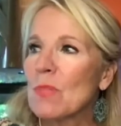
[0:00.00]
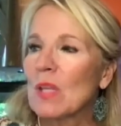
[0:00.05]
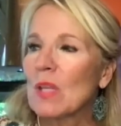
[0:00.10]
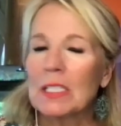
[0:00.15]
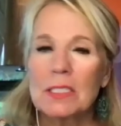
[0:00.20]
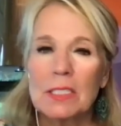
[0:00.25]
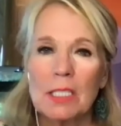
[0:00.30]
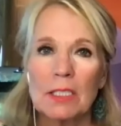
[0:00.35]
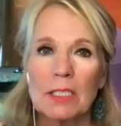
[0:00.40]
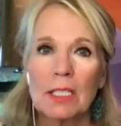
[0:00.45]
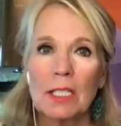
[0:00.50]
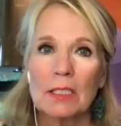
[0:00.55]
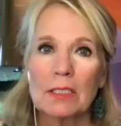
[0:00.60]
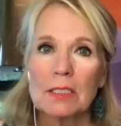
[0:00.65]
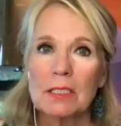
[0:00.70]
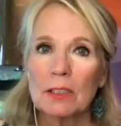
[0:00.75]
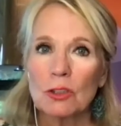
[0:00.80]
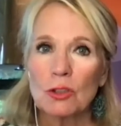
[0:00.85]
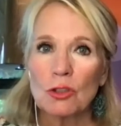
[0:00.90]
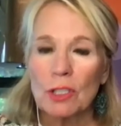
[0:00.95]
sinned
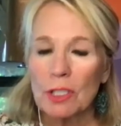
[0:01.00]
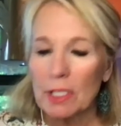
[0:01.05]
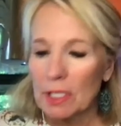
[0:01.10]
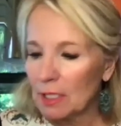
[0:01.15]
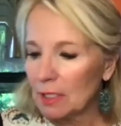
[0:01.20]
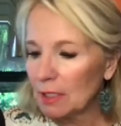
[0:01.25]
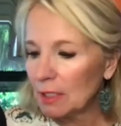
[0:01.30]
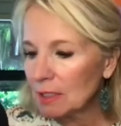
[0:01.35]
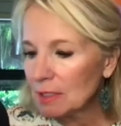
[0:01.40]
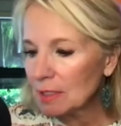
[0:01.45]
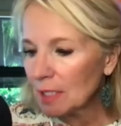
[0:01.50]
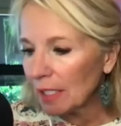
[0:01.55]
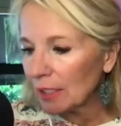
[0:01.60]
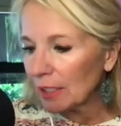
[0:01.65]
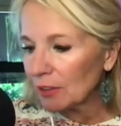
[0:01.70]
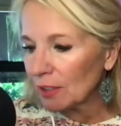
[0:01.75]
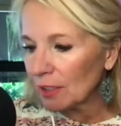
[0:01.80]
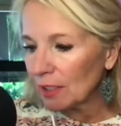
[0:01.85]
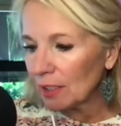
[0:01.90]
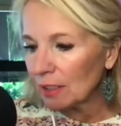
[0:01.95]
against the Lord in this
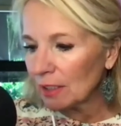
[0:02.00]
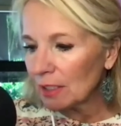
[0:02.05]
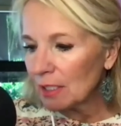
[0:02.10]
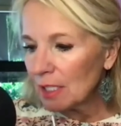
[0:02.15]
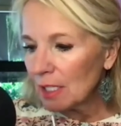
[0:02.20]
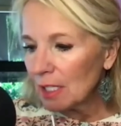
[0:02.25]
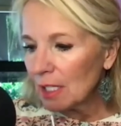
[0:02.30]
area.